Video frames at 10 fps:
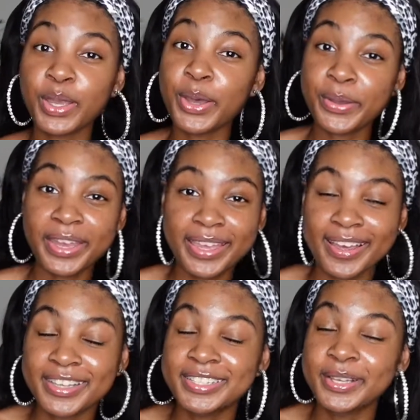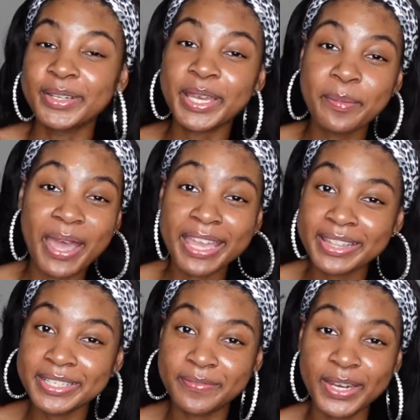Okay y'all, so looking back at
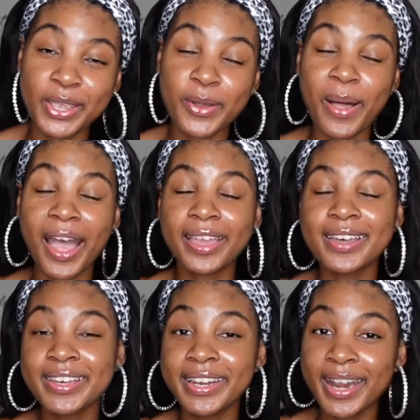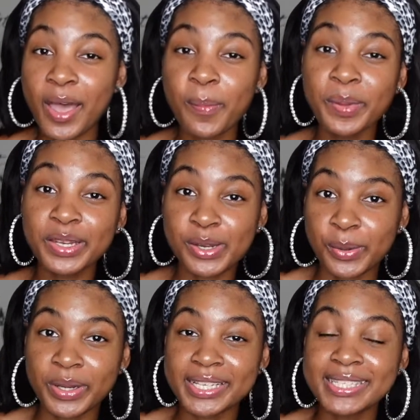this video, I couldn't help but
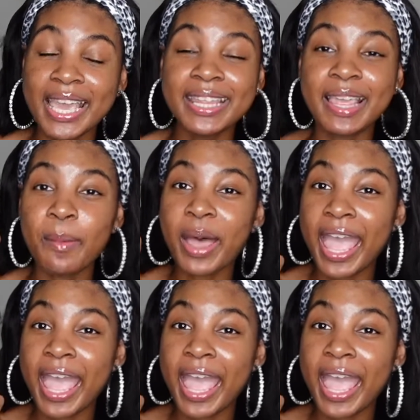notice that my